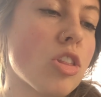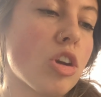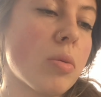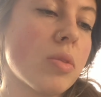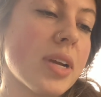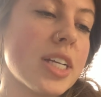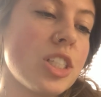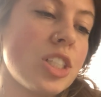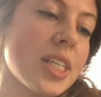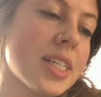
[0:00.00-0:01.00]
The normal
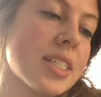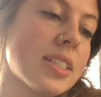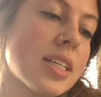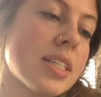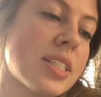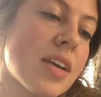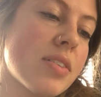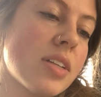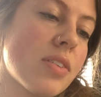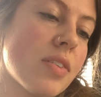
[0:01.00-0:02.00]
range is
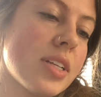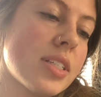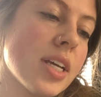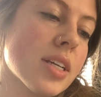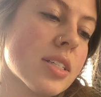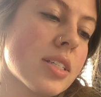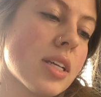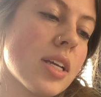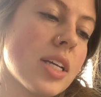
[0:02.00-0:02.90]
7 to 56.